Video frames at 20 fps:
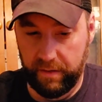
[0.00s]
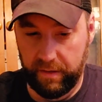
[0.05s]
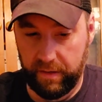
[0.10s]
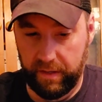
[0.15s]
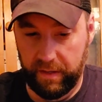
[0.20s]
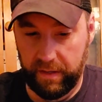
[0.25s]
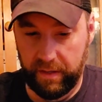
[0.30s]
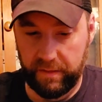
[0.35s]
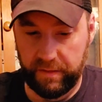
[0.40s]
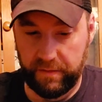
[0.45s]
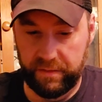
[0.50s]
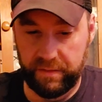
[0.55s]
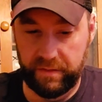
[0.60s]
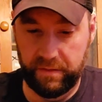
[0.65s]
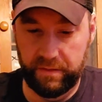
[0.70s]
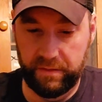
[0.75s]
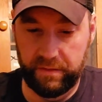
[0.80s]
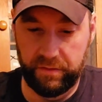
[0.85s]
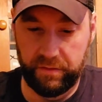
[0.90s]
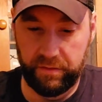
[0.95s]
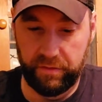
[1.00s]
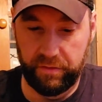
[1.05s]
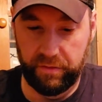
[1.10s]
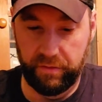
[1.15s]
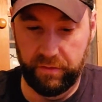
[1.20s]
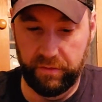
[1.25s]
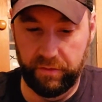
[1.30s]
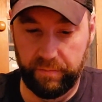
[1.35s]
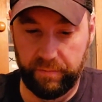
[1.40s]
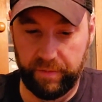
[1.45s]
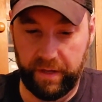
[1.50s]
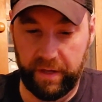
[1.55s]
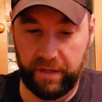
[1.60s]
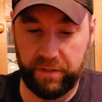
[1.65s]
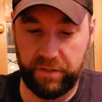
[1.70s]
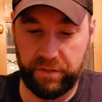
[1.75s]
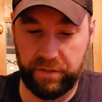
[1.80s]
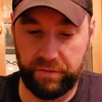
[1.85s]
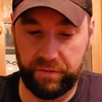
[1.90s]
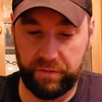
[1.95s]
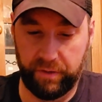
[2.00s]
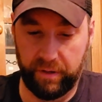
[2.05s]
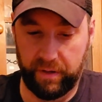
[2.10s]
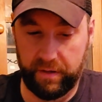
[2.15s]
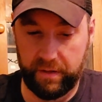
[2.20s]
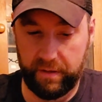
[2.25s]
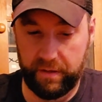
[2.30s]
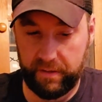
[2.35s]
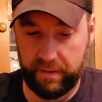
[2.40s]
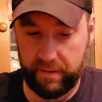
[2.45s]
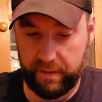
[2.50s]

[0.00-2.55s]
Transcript: is to make sure